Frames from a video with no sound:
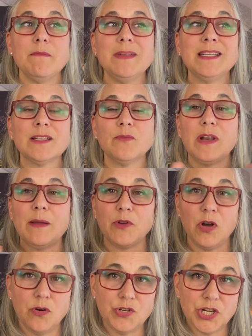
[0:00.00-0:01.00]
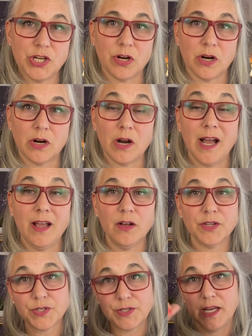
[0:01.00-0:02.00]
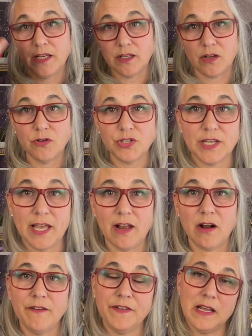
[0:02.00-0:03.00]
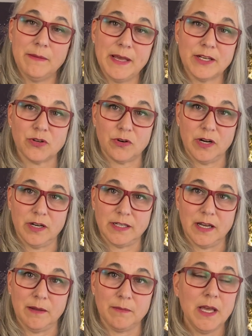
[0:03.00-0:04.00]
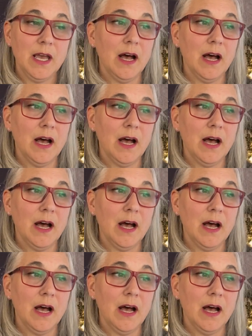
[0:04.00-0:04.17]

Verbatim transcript: It means that when I'm coaching her, I also take the coaching hat off and I mentor at a time.